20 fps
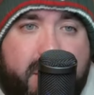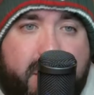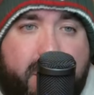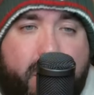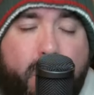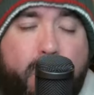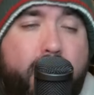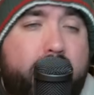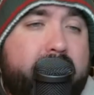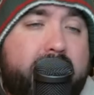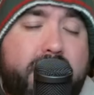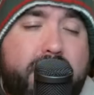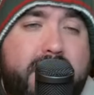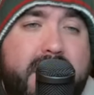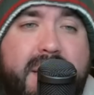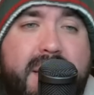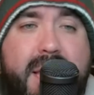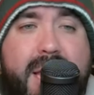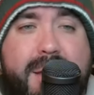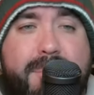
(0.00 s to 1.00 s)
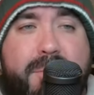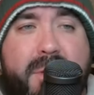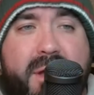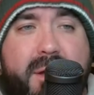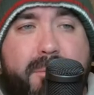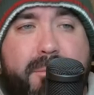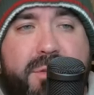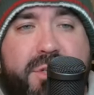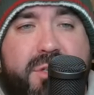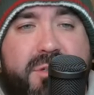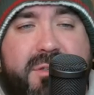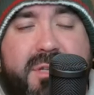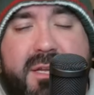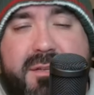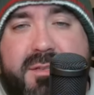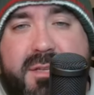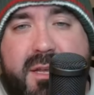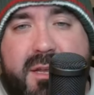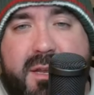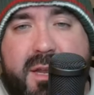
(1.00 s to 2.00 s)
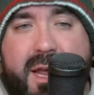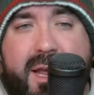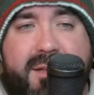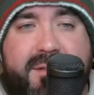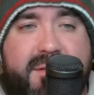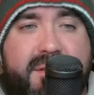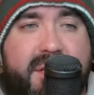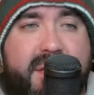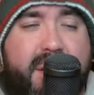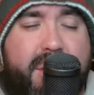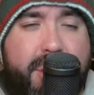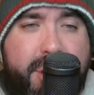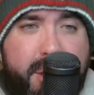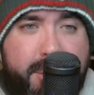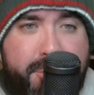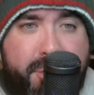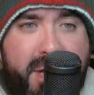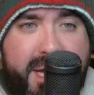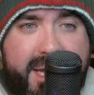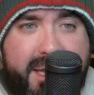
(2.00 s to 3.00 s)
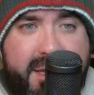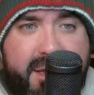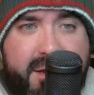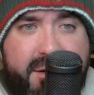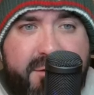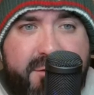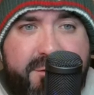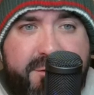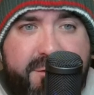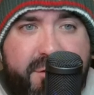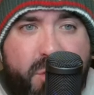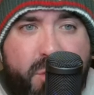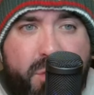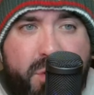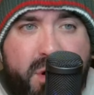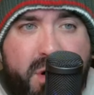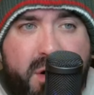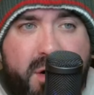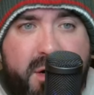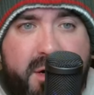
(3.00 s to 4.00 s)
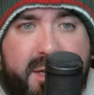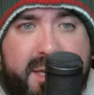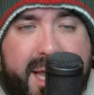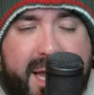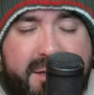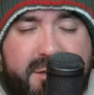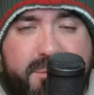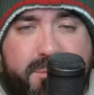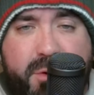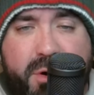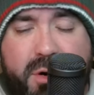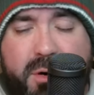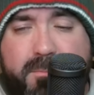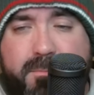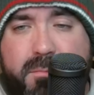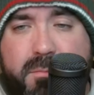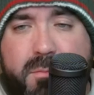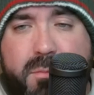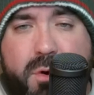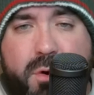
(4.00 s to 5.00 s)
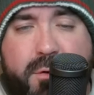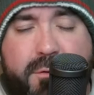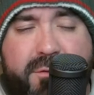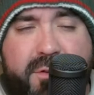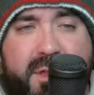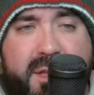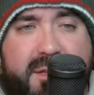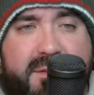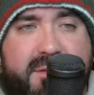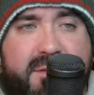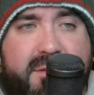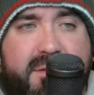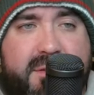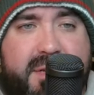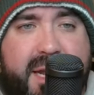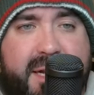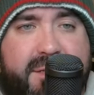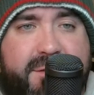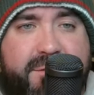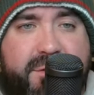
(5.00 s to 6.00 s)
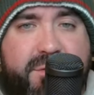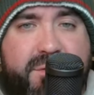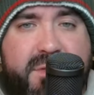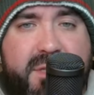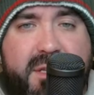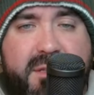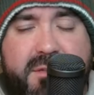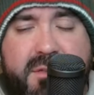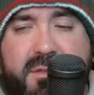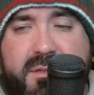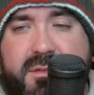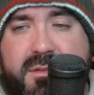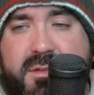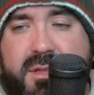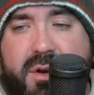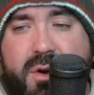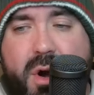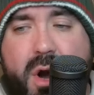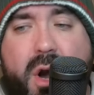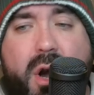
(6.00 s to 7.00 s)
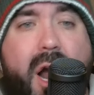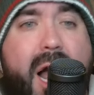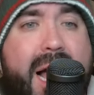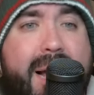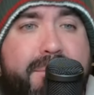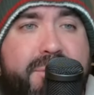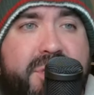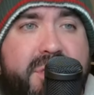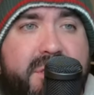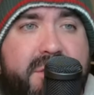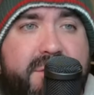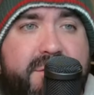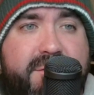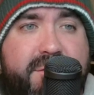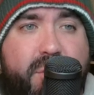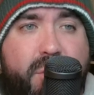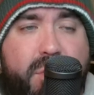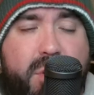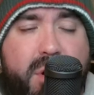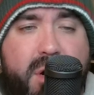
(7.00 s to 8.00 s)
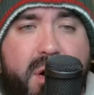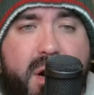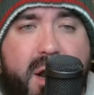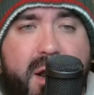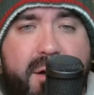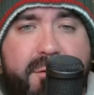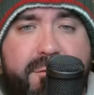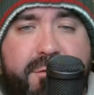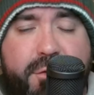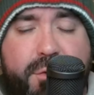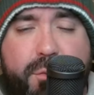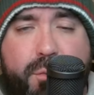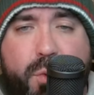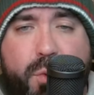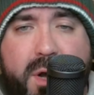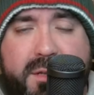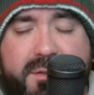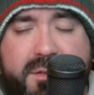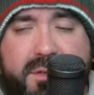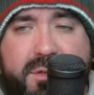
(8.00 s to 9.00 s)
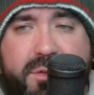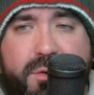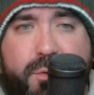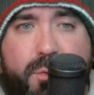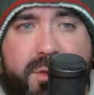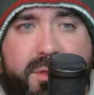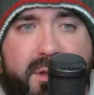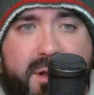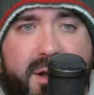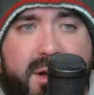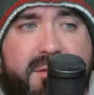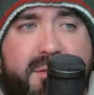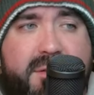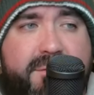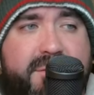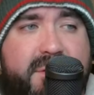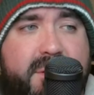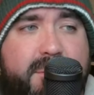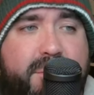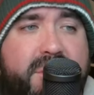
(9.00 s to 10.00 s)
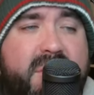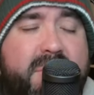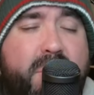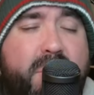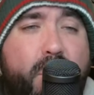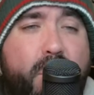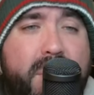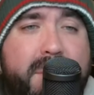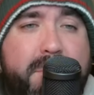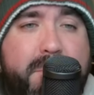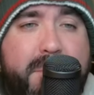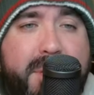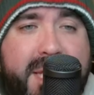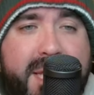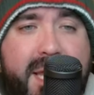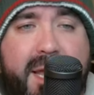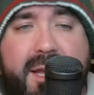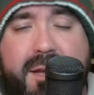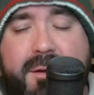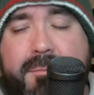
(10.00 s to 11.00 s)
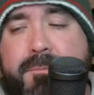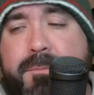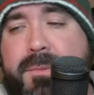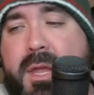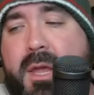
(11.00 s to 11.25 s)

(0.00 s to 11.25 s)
Or you can keep him just as a security blanket for Jesper over these next few seasons. There are options for what to do with Gustavsson. But the point being,